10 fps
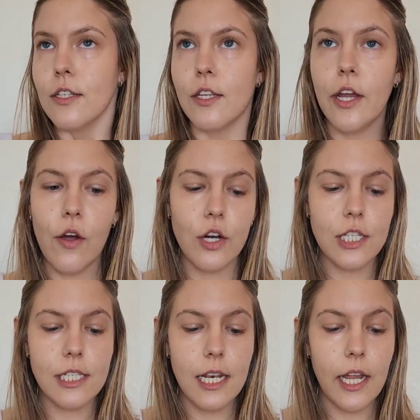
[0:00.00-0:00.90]
So yeah,
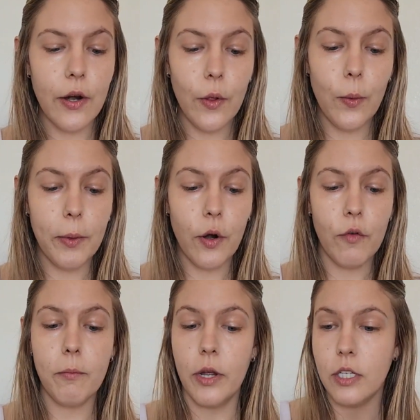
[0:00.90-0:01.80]
just a little bit
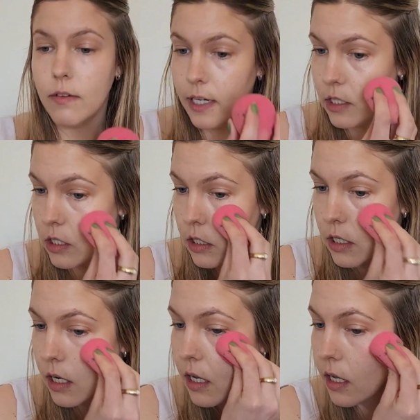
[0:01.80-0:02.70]
of
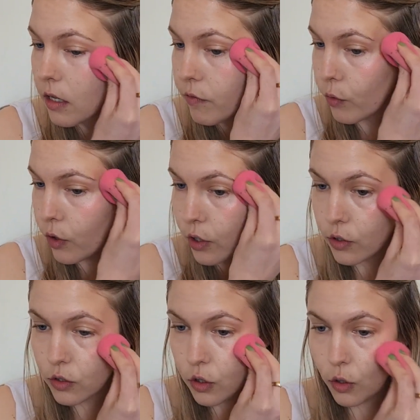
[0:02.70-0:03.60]
motivation for
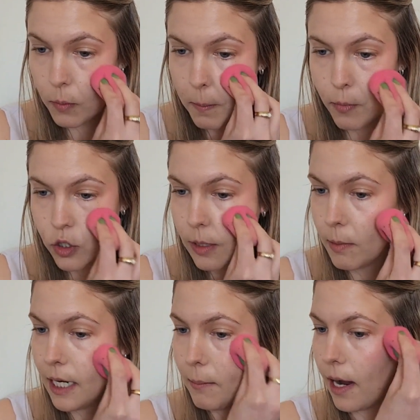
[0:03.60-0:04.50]
those who
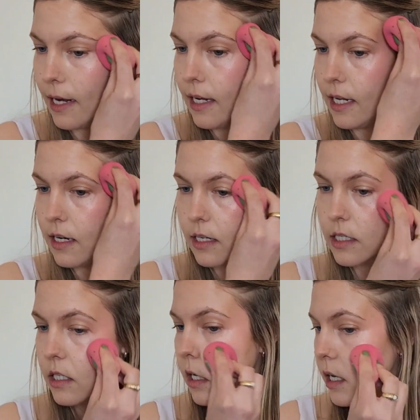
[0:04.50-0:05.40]
possibly might need
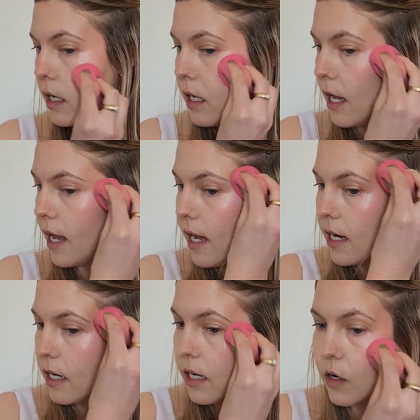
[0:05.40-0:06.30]
it
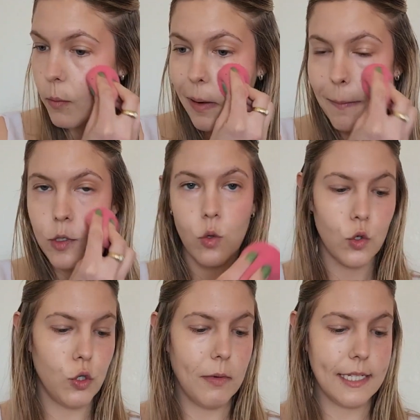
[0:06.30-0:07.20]
and a little pep
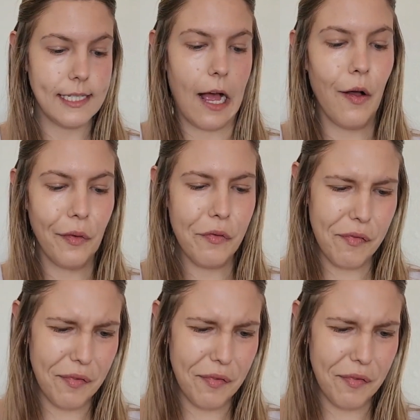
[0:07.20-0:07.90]
talk to myself